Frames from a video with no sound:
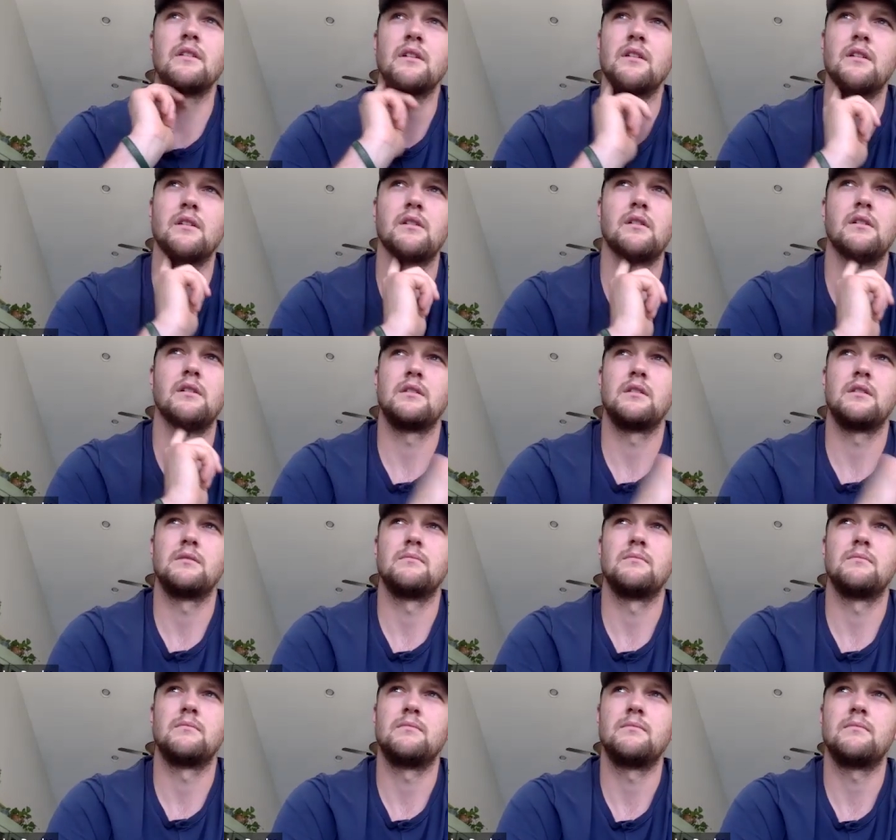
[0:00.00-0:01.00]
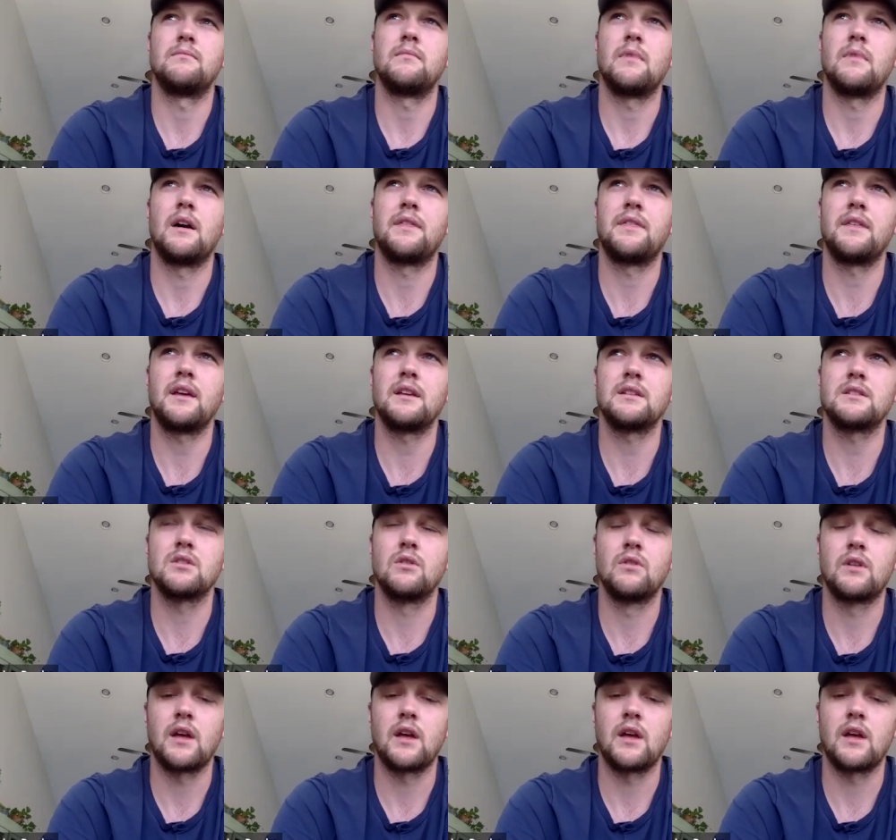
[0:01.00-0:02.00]
Um, I think it's
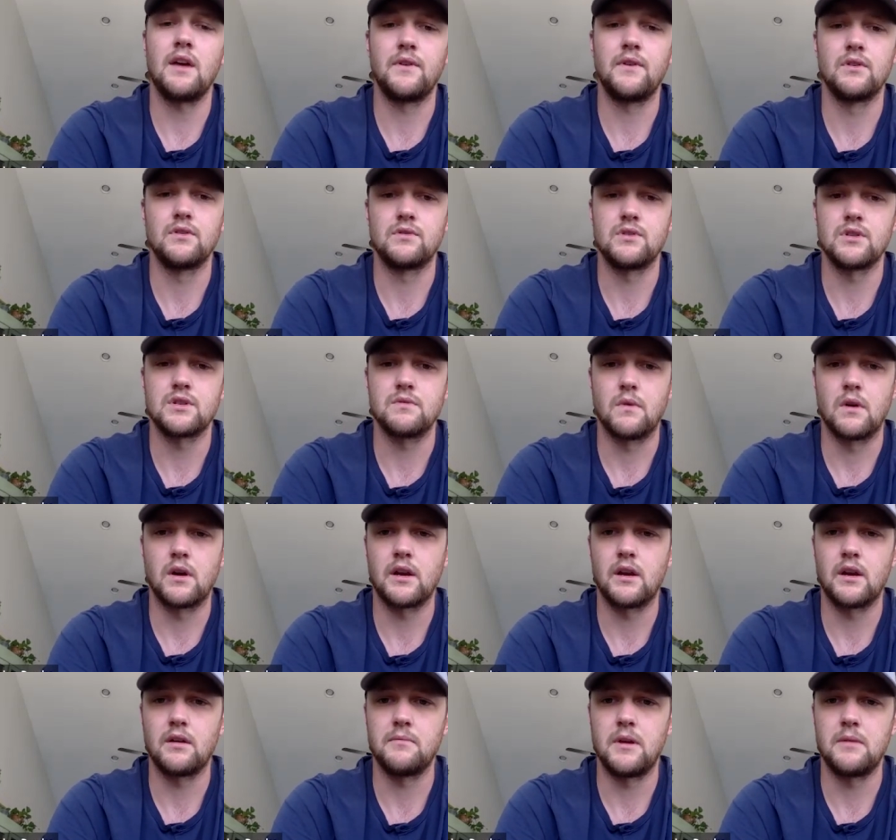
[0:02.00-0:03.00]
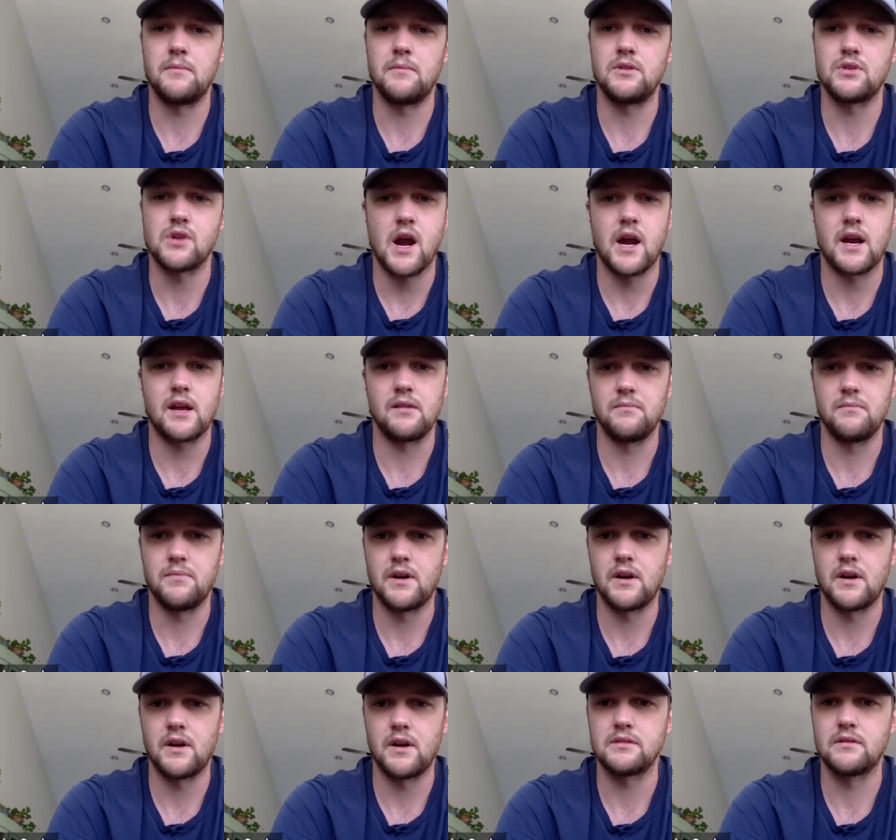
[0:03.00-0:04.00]
okay if you're just working on maybe tracking
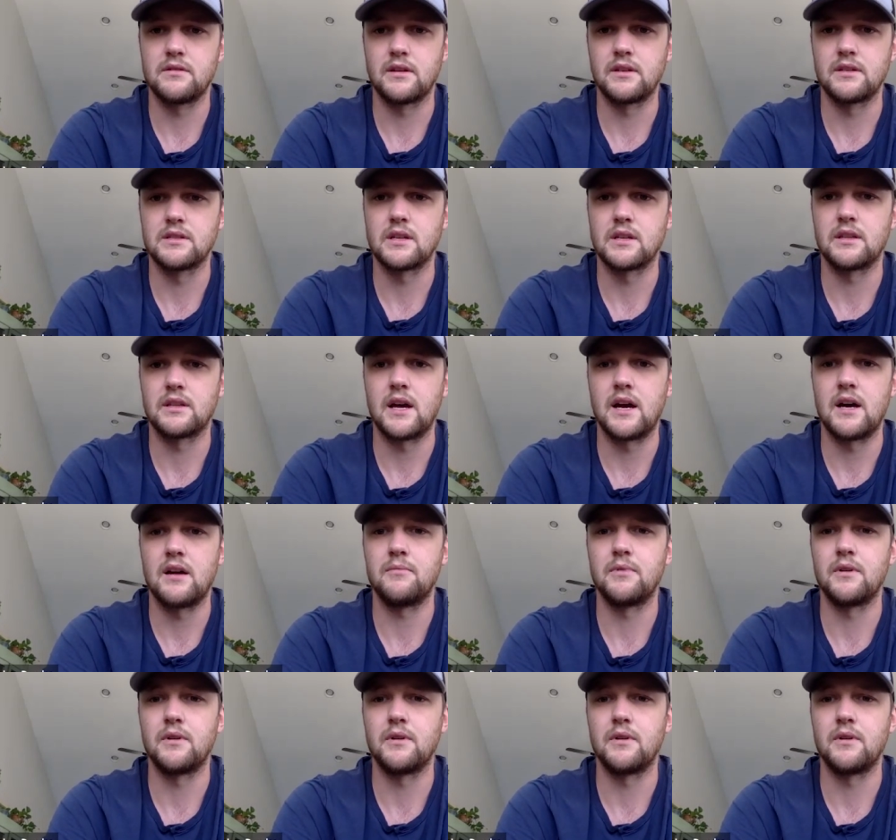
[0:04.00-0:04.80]
pucks and things like that.